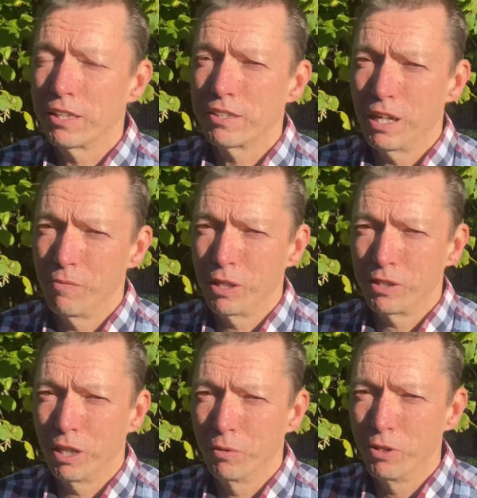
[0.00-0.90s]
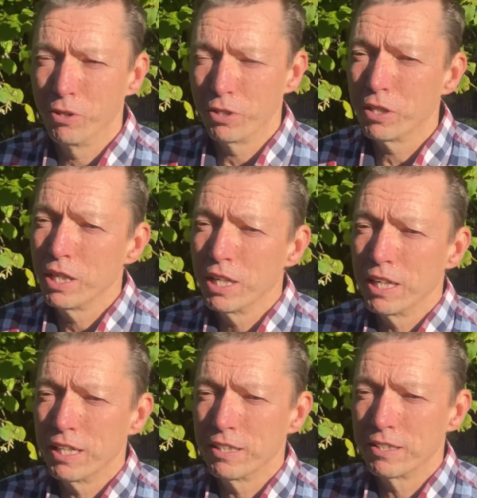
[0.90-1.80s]
time that they'll use it
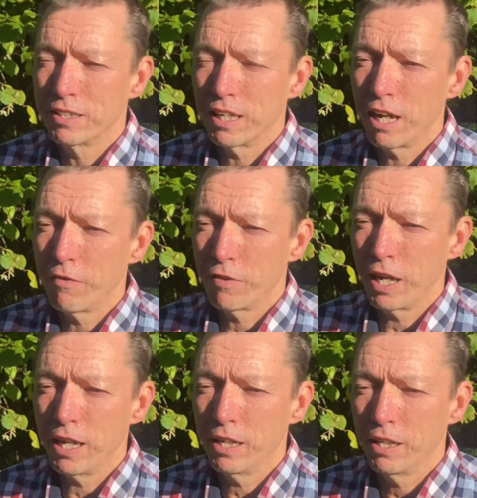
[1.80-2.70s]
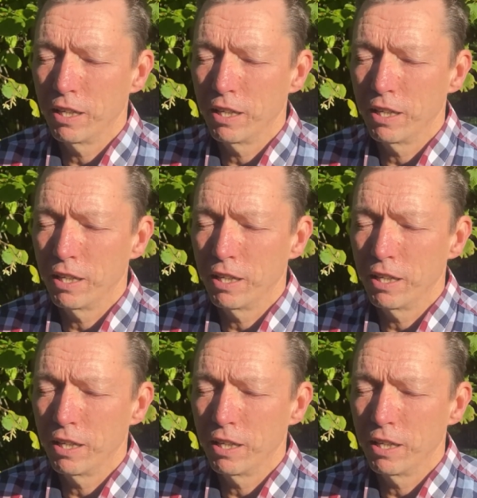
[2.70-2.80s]
is if they,